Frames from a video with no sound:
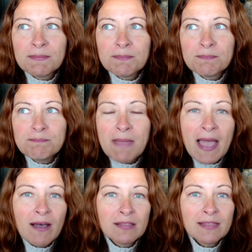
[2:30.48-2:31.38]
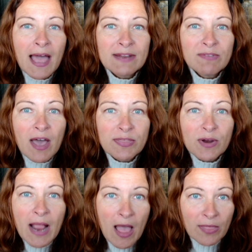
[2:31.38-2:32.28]
met a lot of
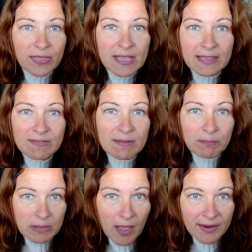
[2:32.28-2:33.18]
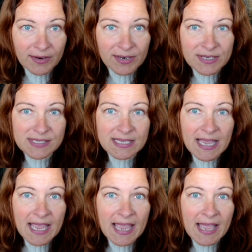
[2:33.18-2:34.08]
other healthy living bloggers,
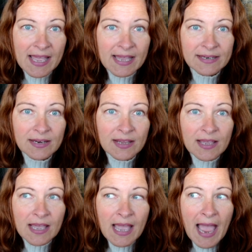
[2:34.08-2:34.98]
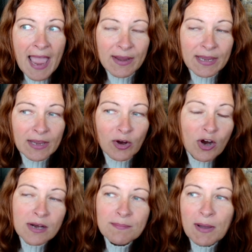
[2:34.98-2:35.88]
and I
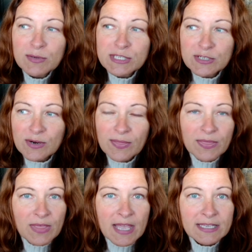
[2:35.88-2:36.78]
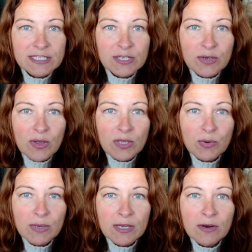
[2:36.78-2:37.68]
heard about certain things.
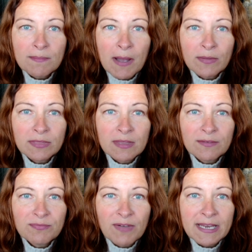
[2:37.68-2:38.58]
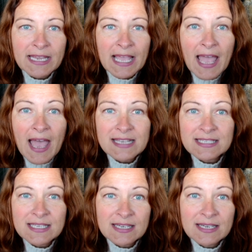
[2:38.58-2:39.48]
You hear about the phytic
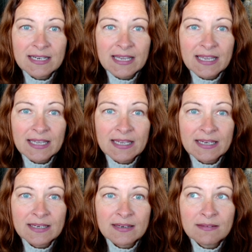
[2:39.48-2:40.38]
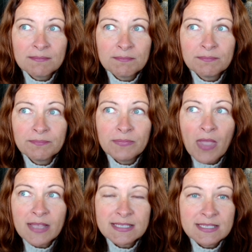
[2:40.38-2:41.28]
acid in
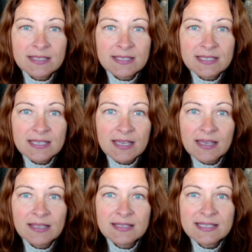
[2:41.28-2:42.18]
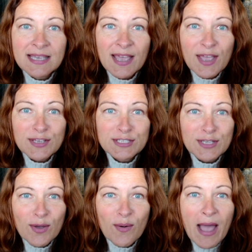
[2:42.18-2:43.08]
nuts and seeds.
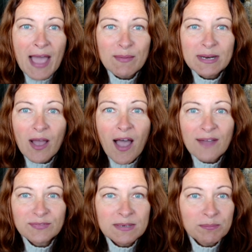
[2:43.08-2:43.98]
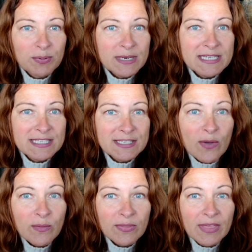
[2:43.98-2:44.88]
So I would often
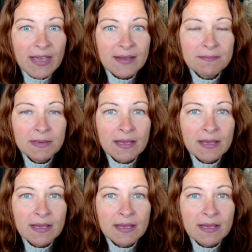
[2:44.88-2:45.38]
pre-soak them,